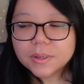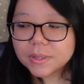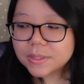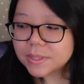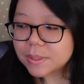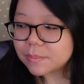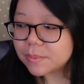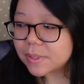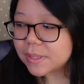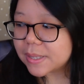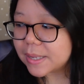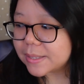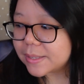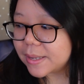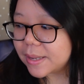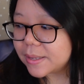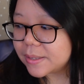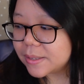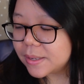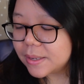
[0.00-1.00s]
something like
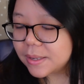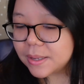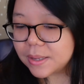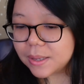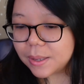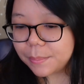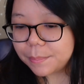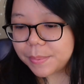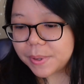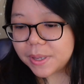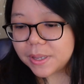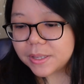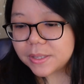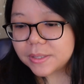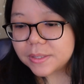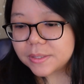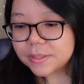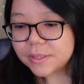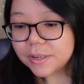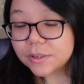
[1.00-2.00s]
that, but
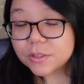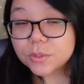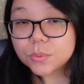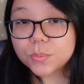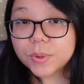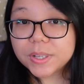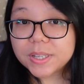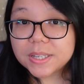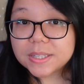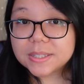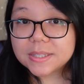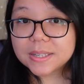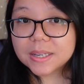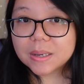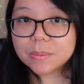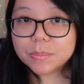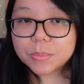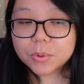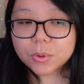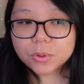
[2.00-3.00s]
there's one in
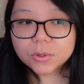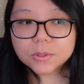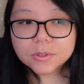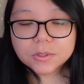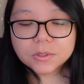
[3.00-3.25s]
Singapore.